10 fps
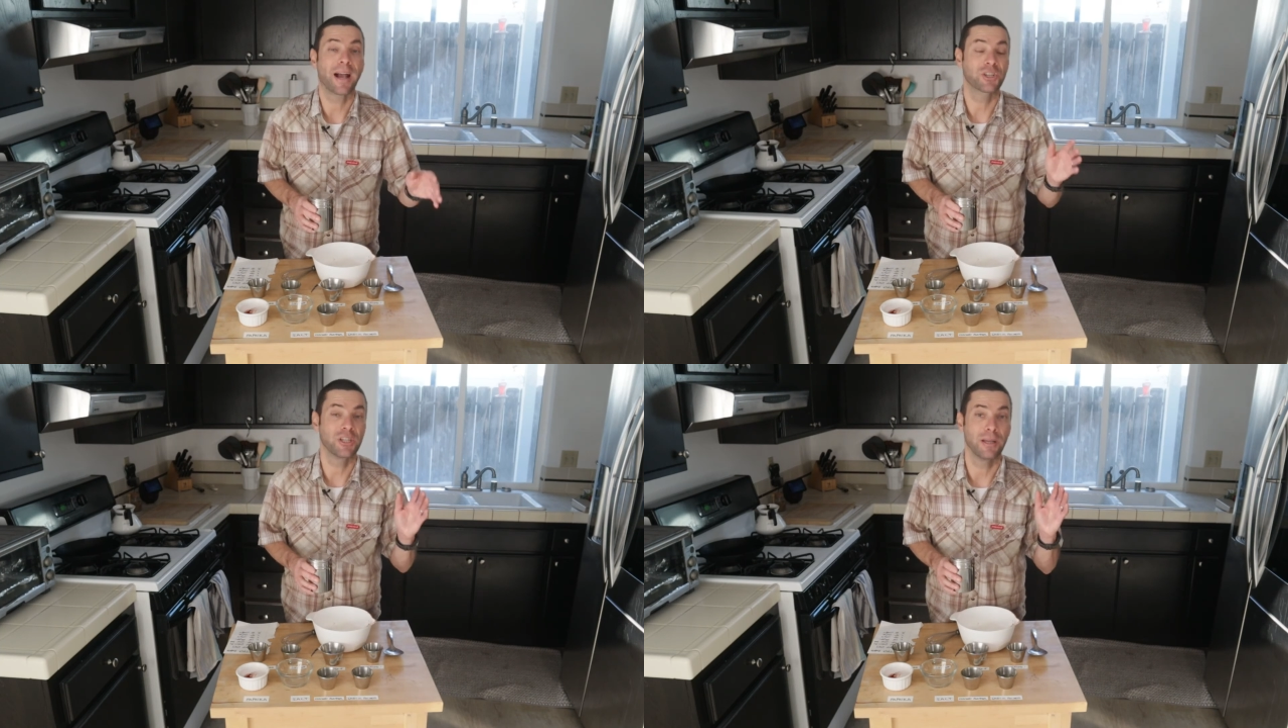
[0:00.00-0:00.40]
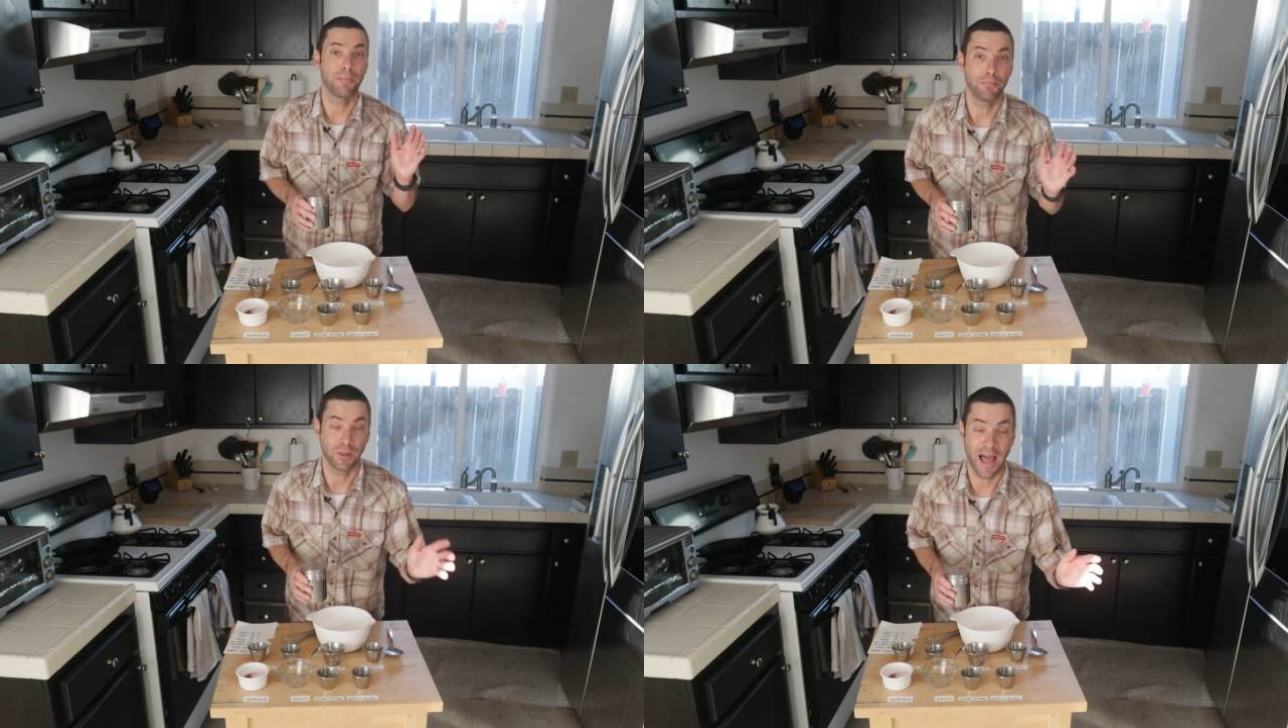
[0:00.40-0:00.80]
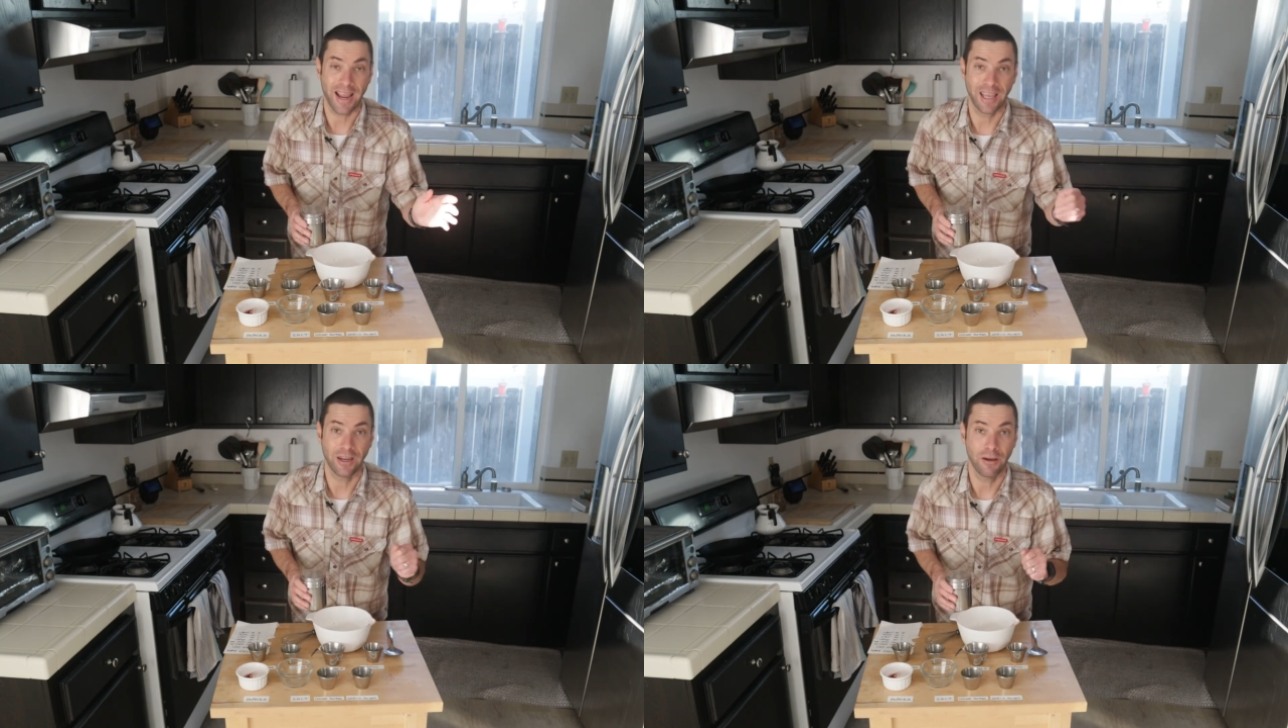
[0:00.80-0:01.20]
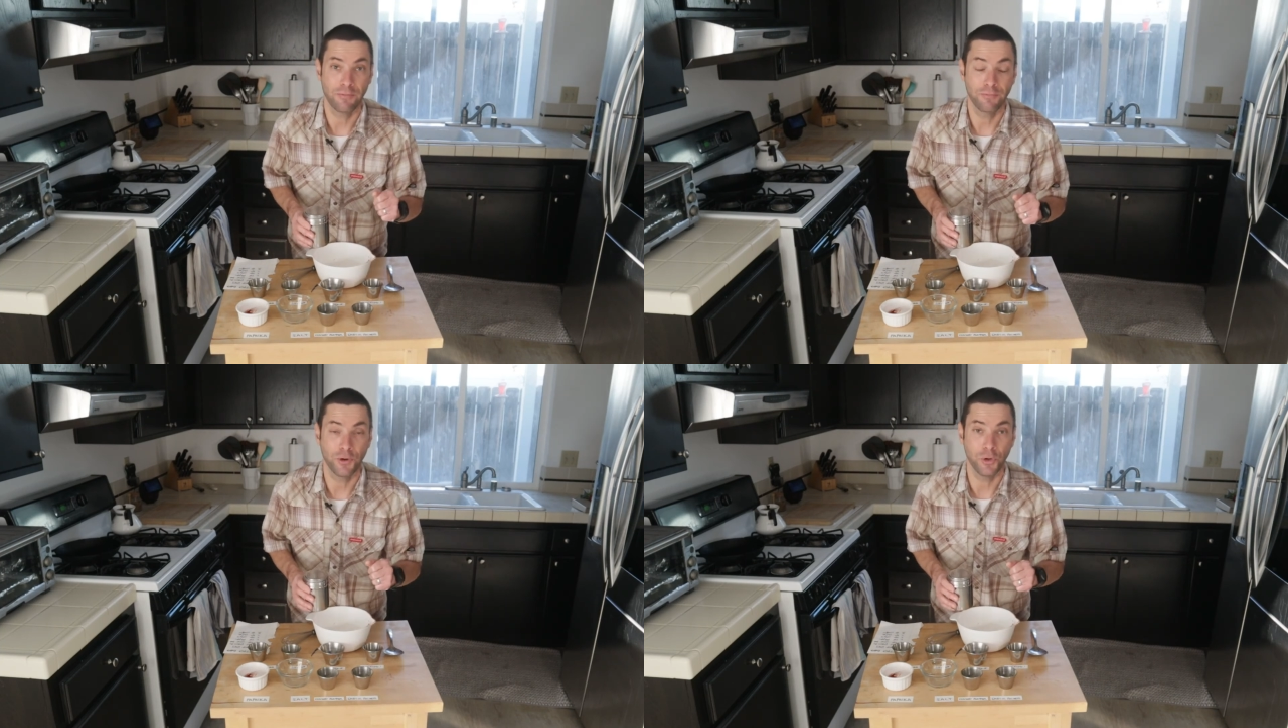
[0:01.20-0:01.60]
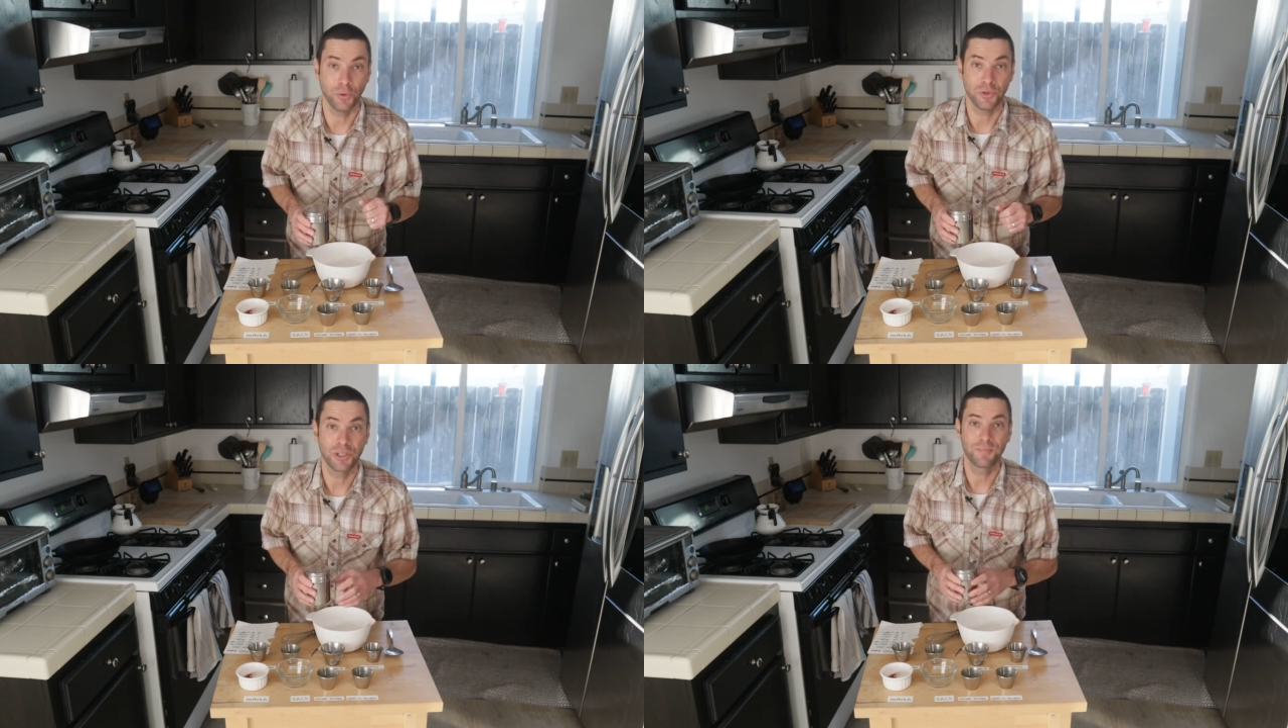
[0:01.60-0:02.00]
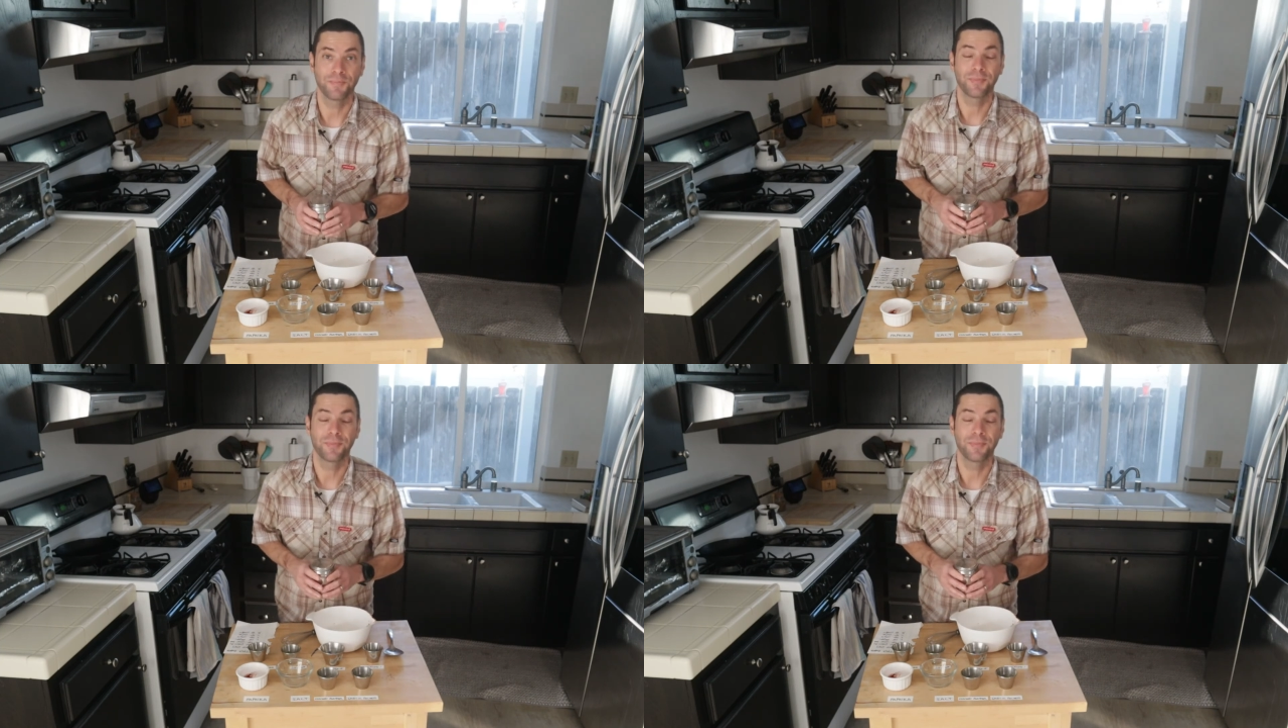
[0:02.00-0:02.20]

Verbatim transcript: actually blacken foods.